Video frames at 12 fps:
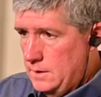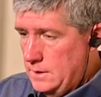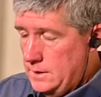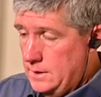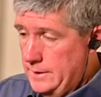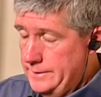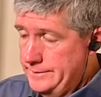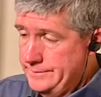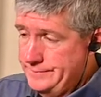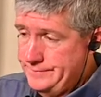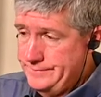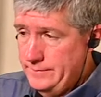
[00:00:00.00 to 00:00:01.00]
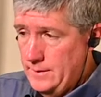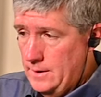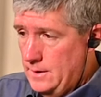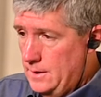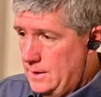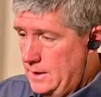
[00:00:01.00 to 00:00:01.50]
So
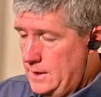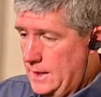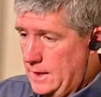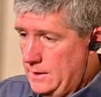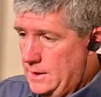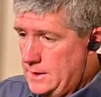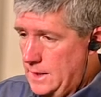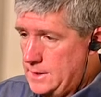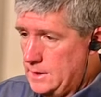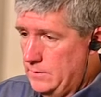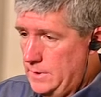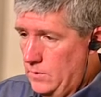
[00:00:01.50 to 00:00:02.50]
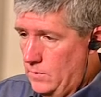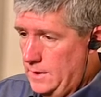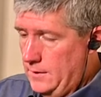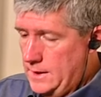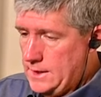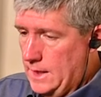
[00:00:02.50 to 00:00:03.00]
it got so
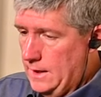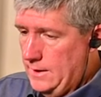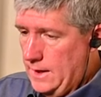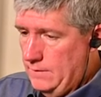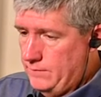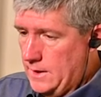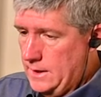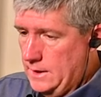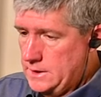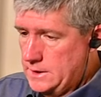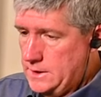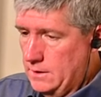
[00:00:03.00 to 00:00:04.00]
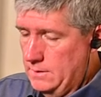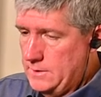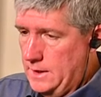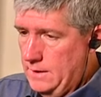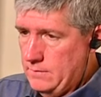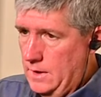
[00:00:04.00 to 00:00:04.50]
annoying, this guy, that I finally just told him
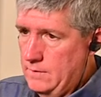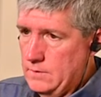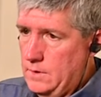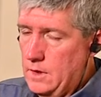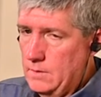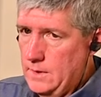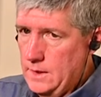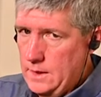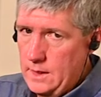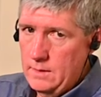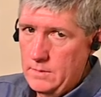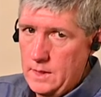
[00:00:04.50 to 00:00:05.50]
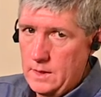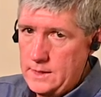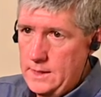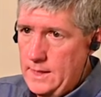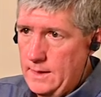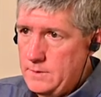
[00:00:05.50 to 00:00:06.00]
to never, ever call me again because
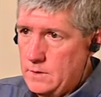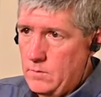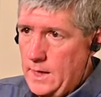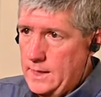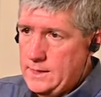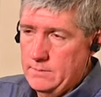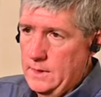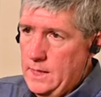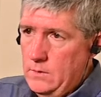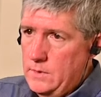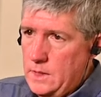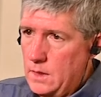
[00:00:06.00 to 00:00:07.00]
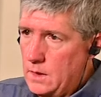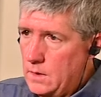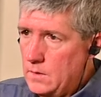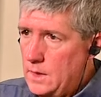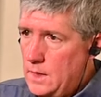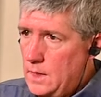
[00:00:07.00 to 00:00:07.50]
he kept harassing me. He would
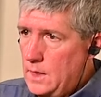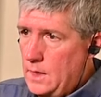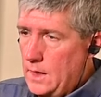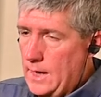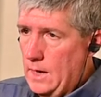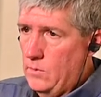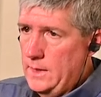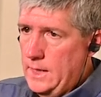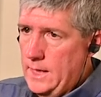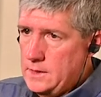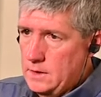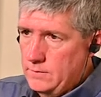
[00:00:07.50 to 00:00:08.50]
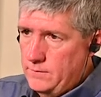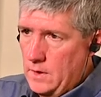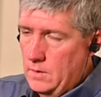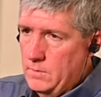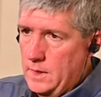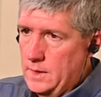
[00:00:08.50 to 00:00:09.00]
call and I wouldn't answer the
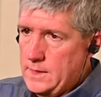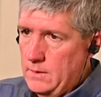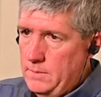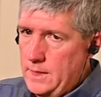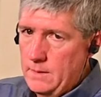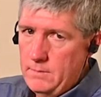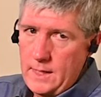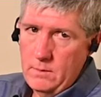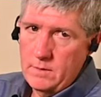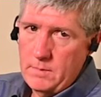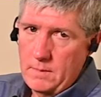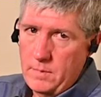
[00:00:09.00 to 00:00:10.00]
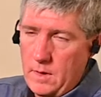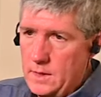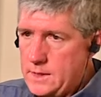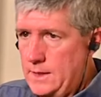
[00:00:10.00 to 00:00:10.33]
phone because I would be in a meeting with my boss.